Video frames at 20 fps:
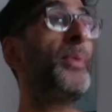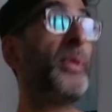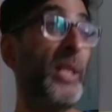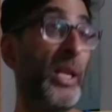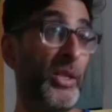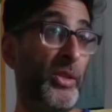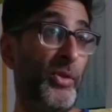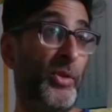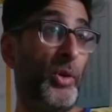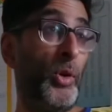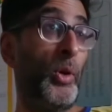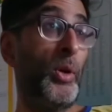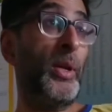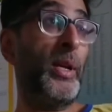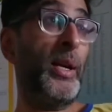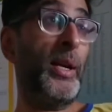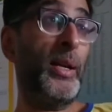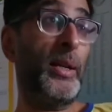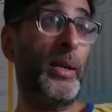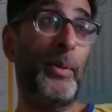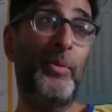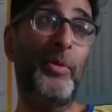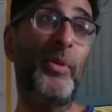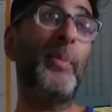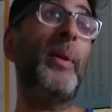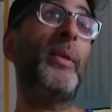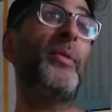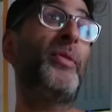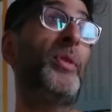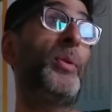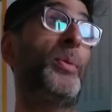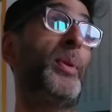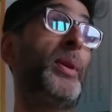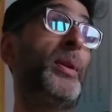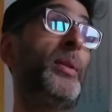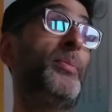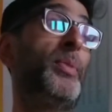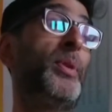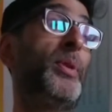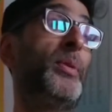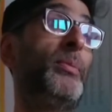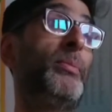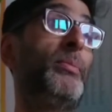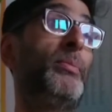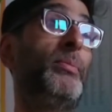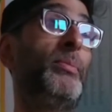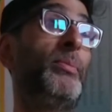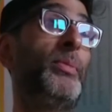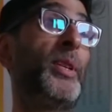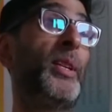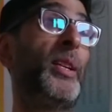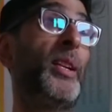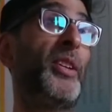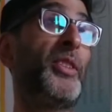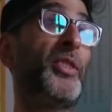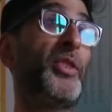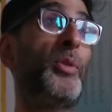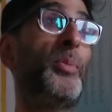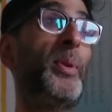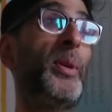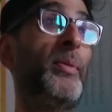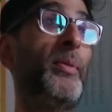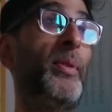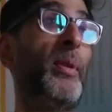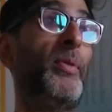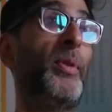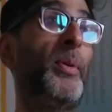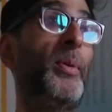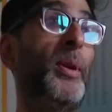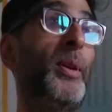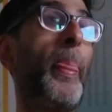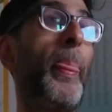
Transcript: Sanjeev Kohli. I come from everywhere, but the Glasgow bit of everywhere.